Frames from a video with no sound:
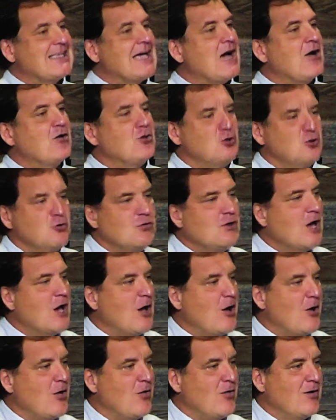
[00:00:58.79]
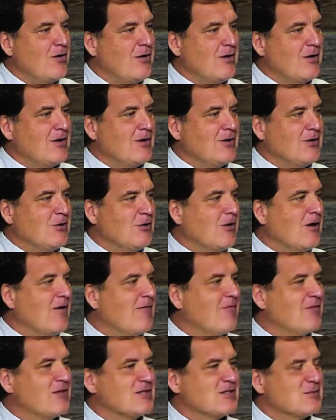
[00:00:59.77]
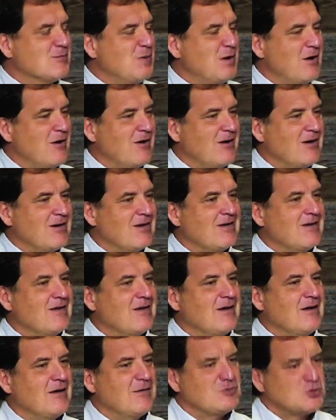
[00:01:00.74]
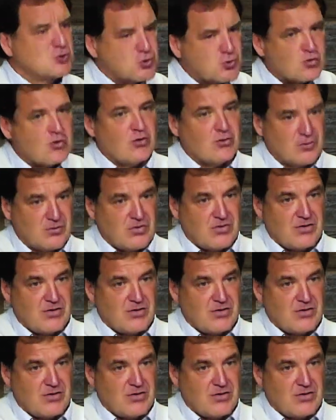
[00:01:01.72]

how you know you're of the Spirit.